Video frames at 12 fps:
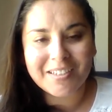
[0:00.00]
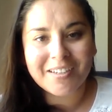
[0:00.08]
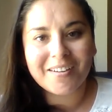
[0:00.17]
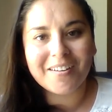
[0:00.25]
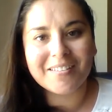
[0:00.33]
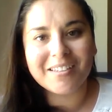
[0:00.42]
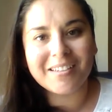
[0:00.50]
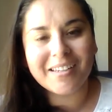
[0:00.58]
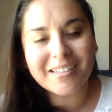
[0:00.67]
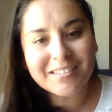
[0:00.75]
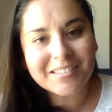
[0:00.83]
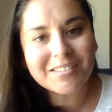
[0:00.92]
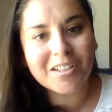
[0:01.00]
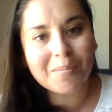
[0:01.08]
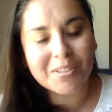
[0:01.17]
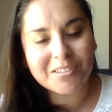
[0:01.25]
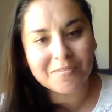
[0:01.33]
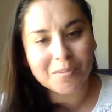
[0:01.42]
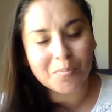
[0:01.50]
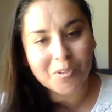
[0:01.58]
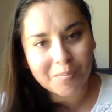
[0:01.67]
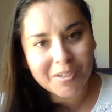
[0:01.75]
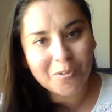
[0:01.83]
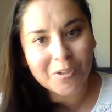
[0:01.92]
On the next installment of
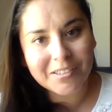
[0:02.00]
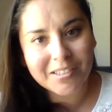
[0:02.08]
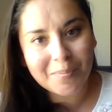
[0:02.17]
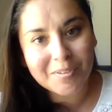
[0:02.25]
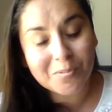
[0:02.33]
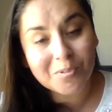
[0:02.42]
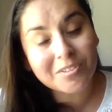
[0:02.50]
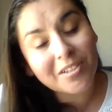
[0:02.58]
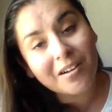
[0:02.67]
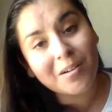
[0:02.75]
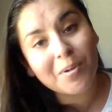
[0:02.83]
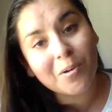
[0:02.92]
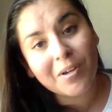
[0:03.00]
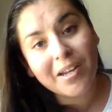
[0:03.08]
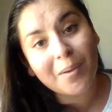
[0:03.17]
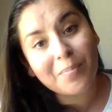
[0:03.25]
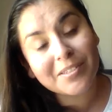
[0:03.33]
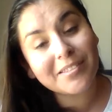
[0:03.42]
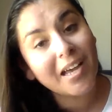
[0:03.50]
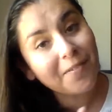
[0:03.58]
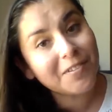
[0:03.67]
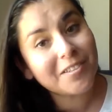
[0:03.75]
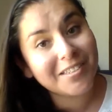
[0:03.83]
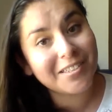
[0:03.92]
Employment Quick Tips, we'll talk about what happens
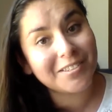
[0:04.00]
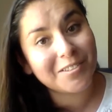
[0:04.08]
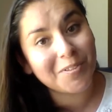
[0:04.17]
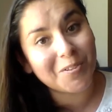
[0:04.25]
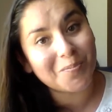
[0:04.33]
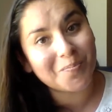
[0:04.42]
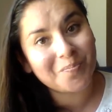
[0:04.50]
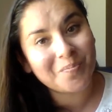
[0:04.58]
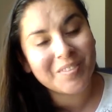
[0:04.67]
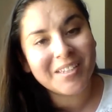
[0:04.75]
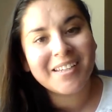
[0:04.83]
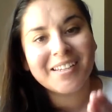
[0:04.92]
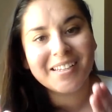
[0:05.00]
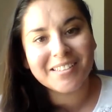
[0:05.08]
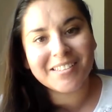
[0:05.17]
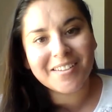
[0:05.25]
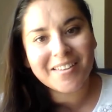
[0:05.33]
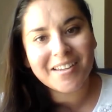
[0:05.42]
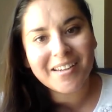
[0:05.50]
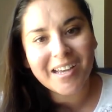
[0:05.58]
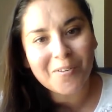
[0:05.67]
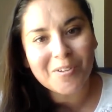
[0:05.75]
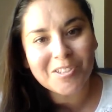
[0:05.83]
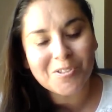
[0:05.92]
after the interview. Until then, I
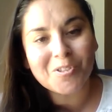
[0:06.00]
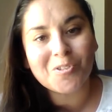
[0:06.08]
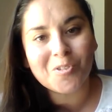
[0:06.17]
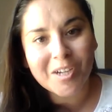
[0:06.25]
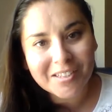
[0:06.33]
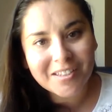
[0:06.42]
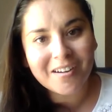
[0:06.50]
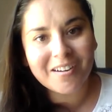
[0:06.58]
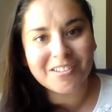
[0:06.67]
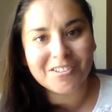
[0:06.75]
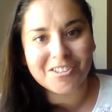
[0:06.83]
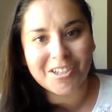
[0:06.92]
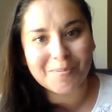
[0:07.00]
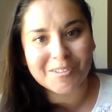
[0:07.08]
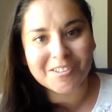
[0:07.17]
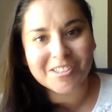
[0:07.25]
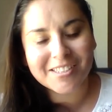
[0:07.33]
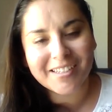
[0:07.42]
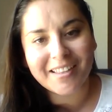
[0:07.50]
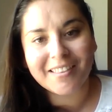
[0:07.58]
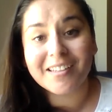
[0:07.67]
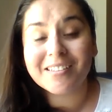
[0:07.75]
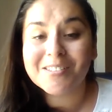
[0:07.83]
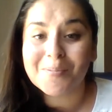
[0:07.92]
wish you great luck on your job search, and
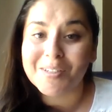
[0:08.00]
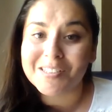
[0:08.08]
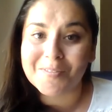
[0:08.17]
thanks so much for